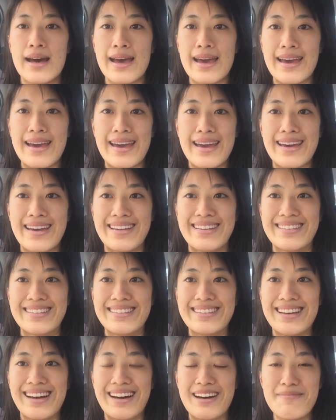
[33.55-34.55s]
And
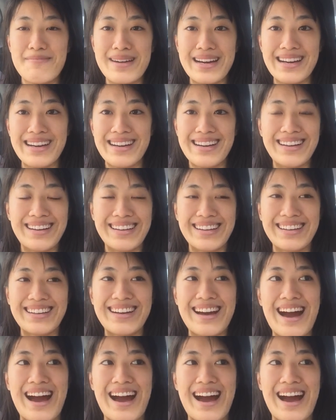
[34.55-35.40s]
oh my god, you know,